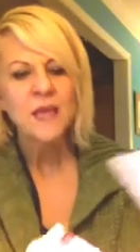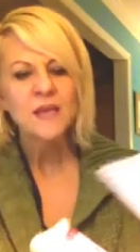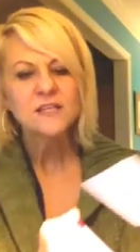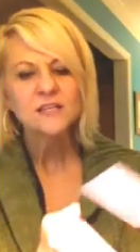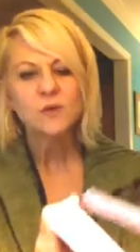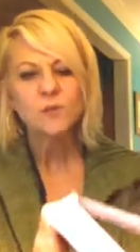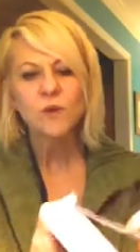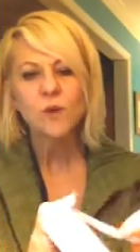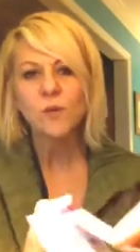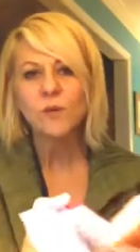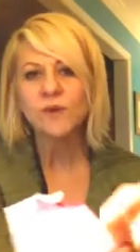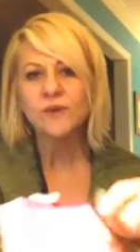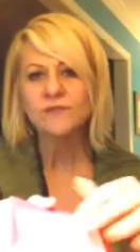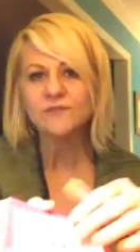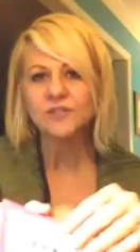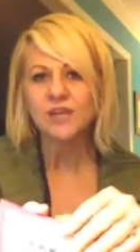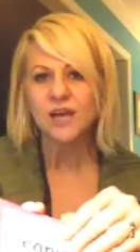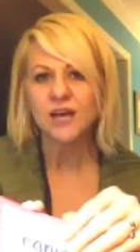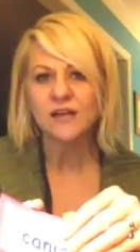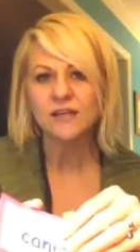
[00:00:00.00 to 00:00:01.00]
So what
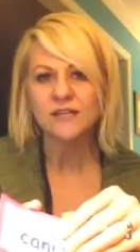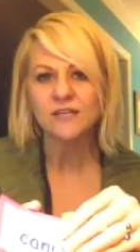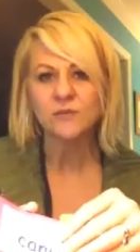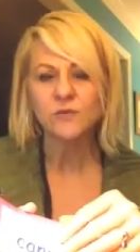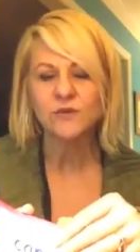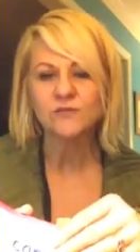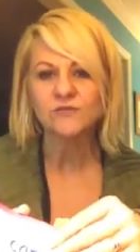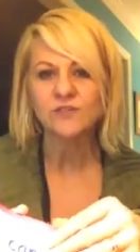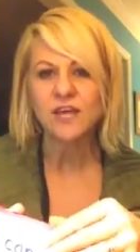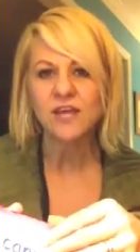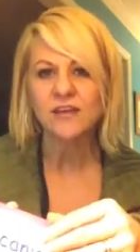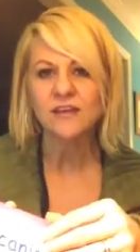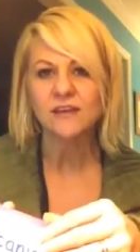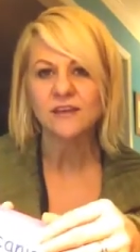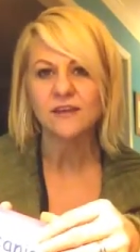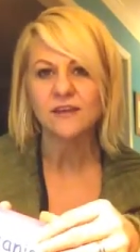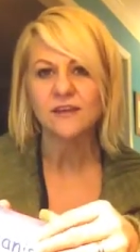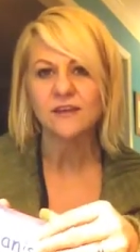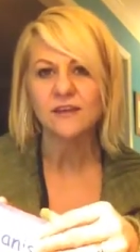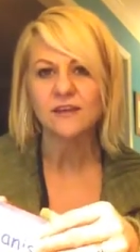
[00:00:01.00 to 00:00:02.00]
we've done is we've
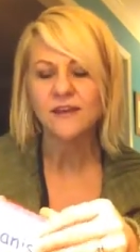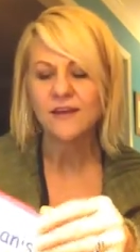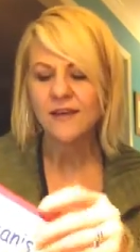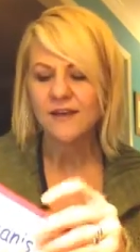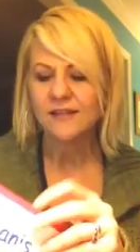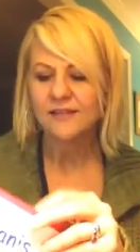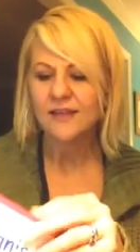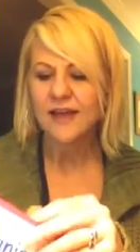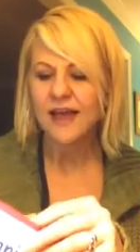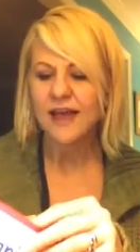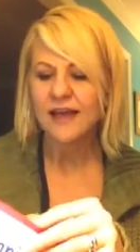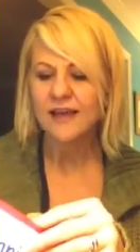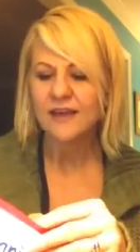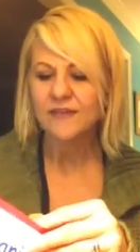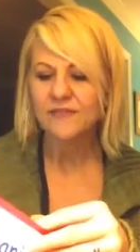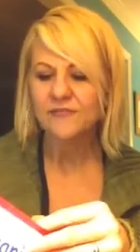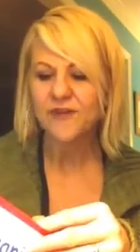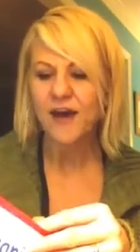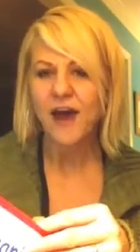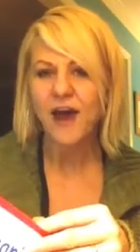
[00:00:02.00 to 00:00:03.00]
taken like
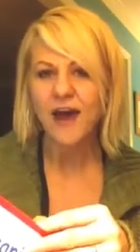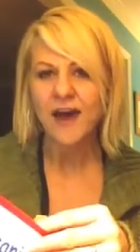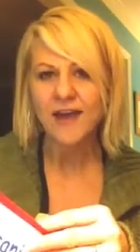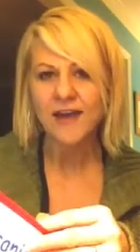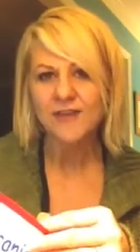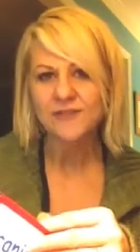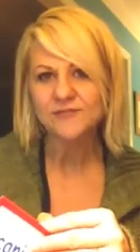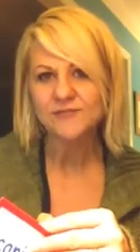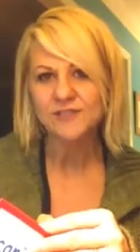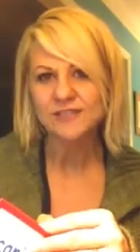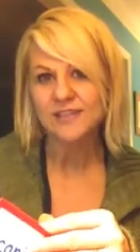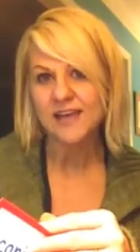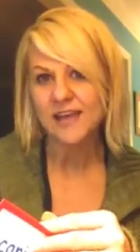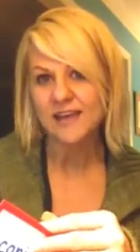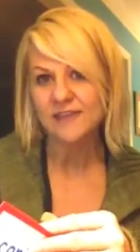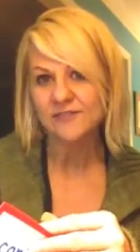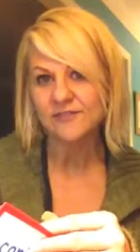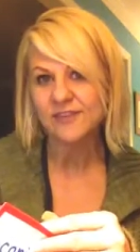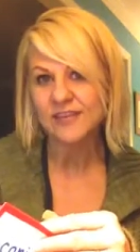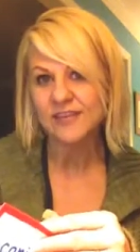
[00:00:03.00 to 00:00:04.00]
5 to
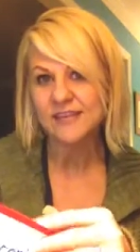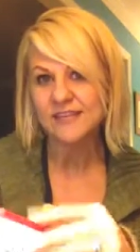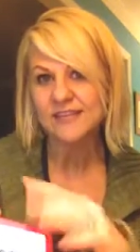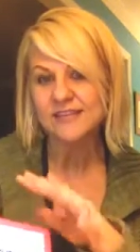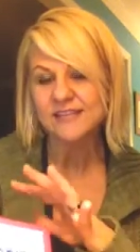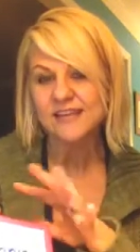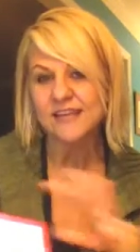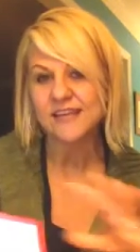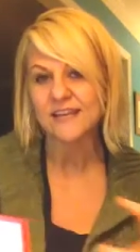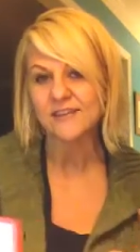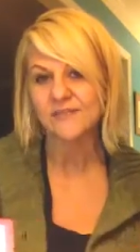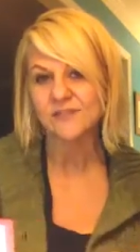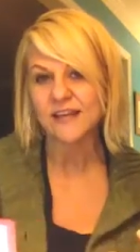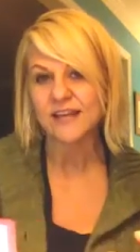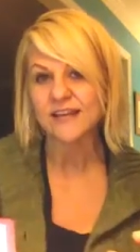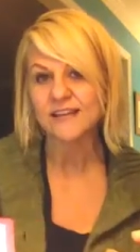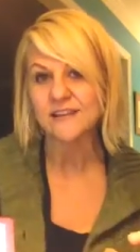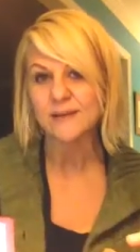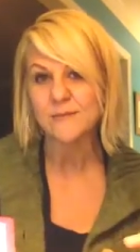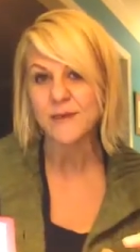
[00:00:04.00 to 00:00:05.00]
10 of these and have
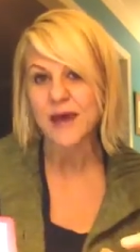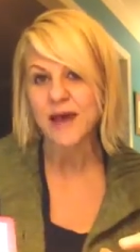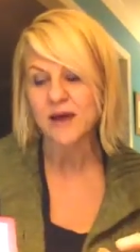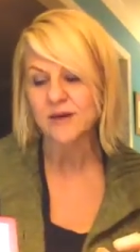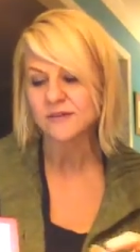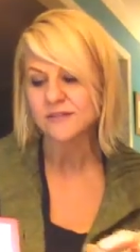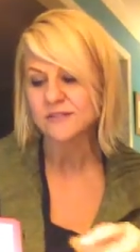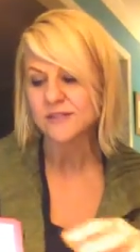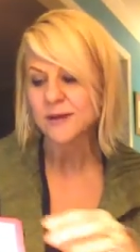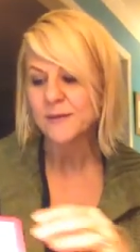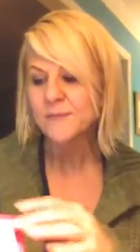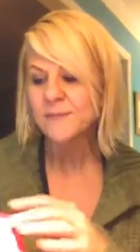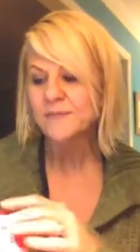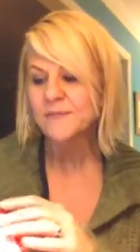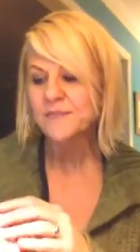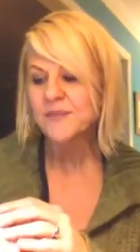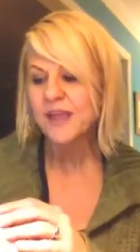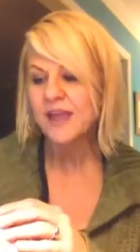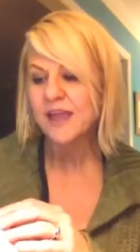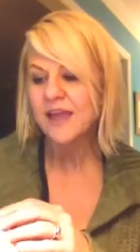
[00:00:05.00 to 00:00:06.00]
laid them out,
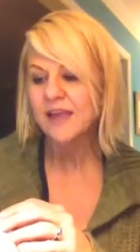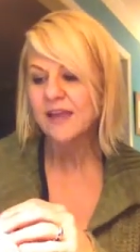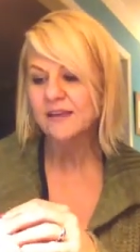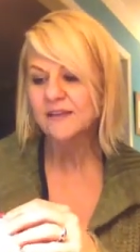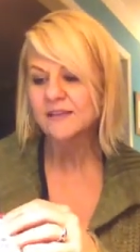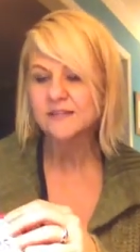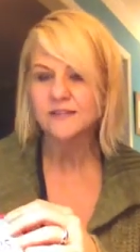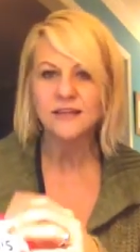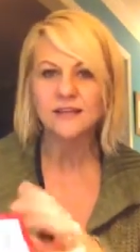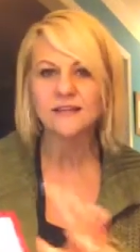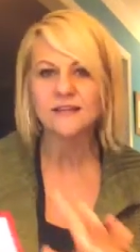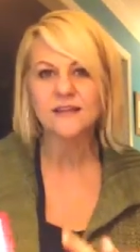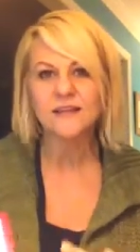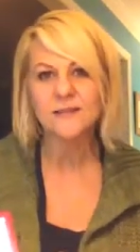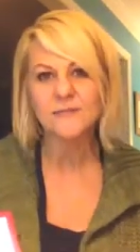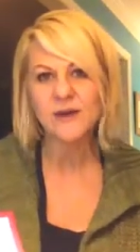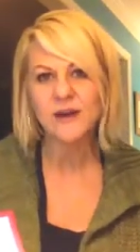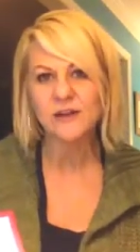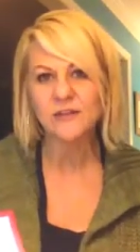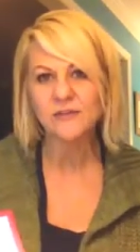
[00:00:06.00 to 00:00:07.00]
and like lay
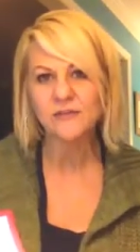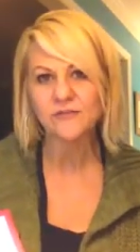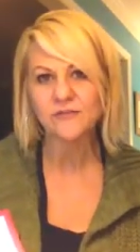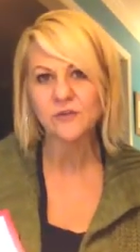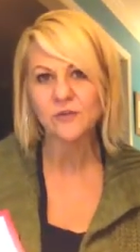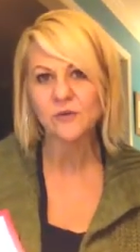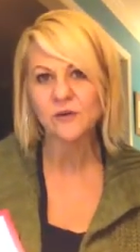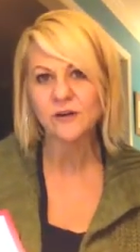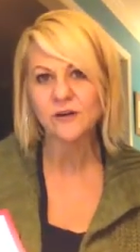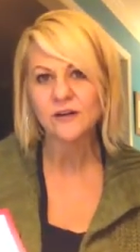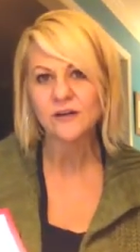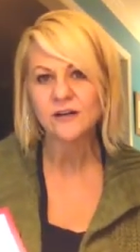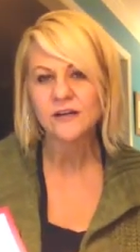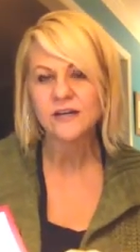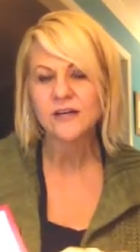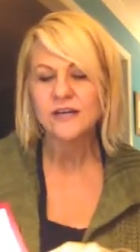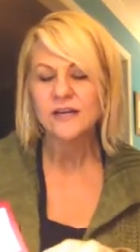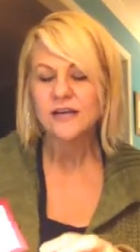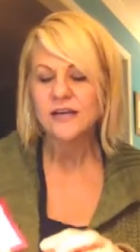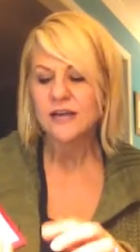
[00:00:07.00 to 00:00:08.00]
them out on the floor,
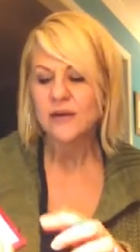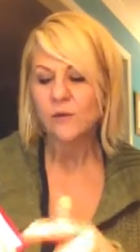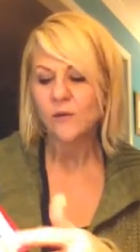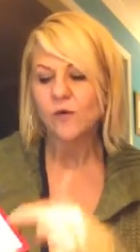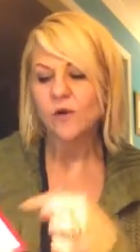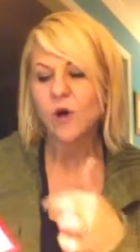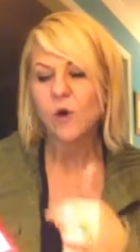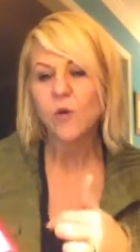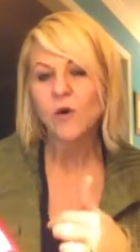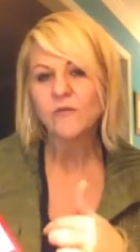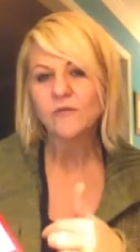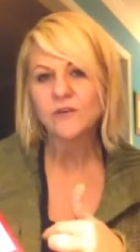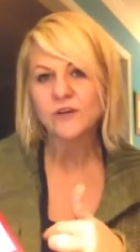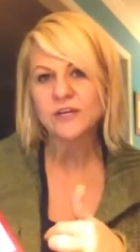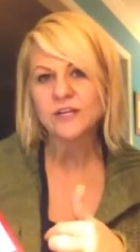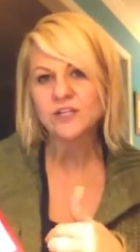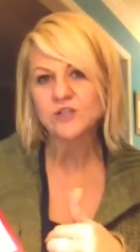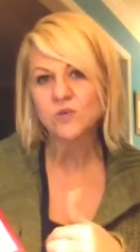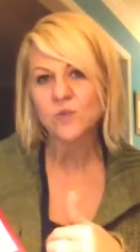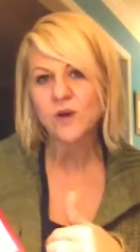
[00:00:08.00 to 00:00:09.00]
and we'll go over
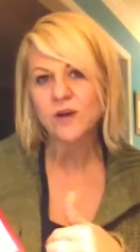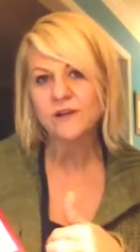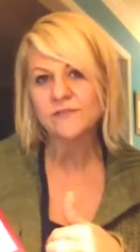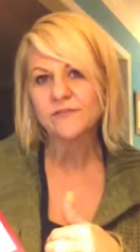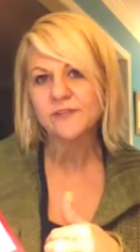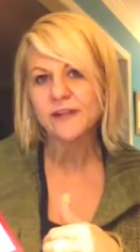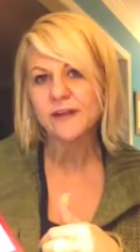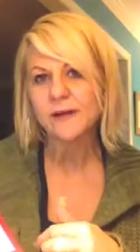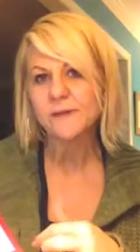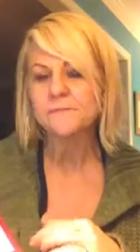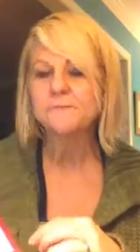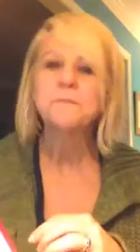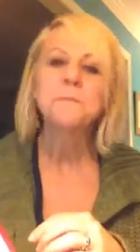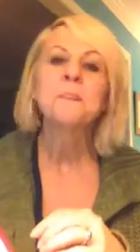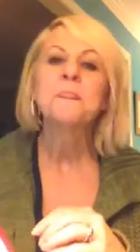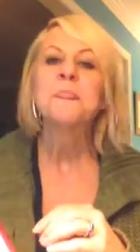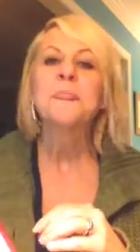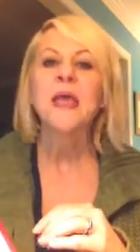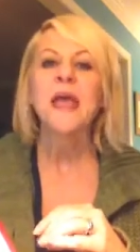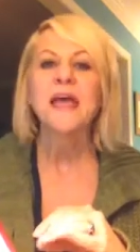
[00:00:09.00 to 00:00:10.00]
each one of them,
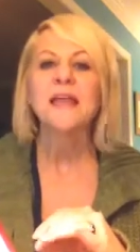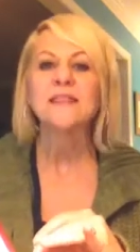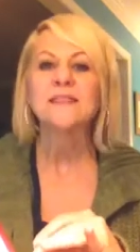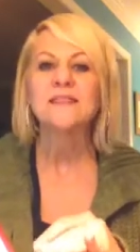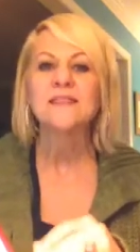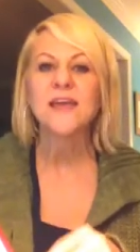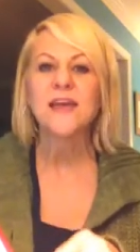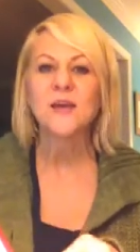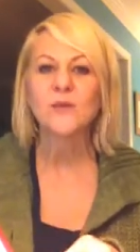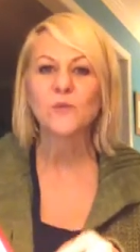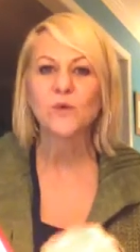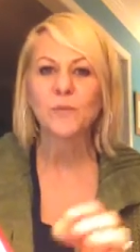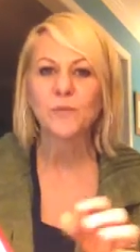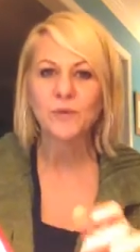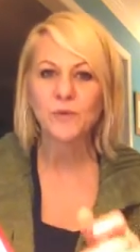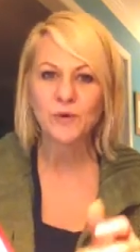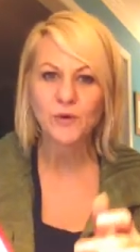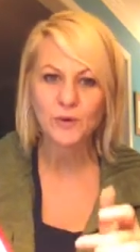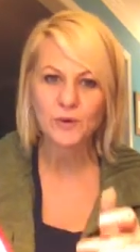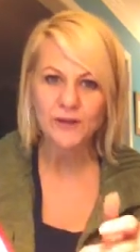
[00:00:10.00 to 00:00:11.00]
and then we'll
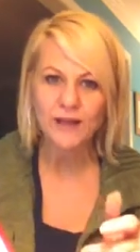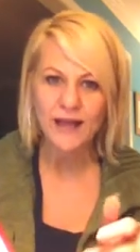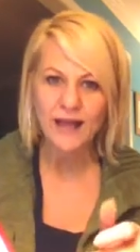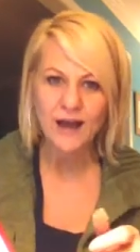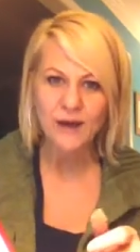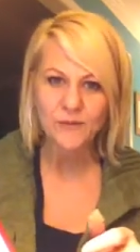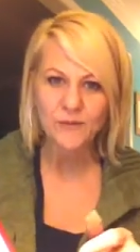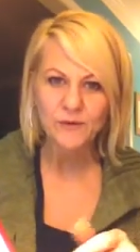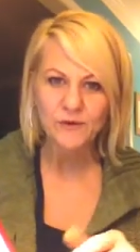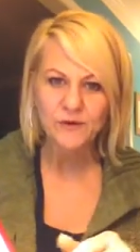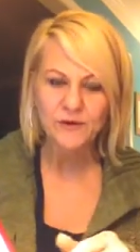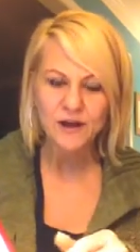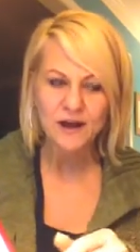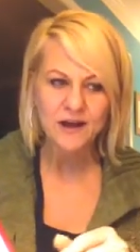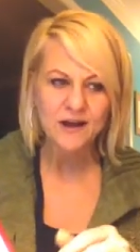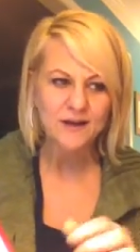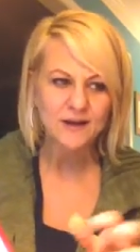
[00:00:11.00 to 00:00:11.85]
pull our,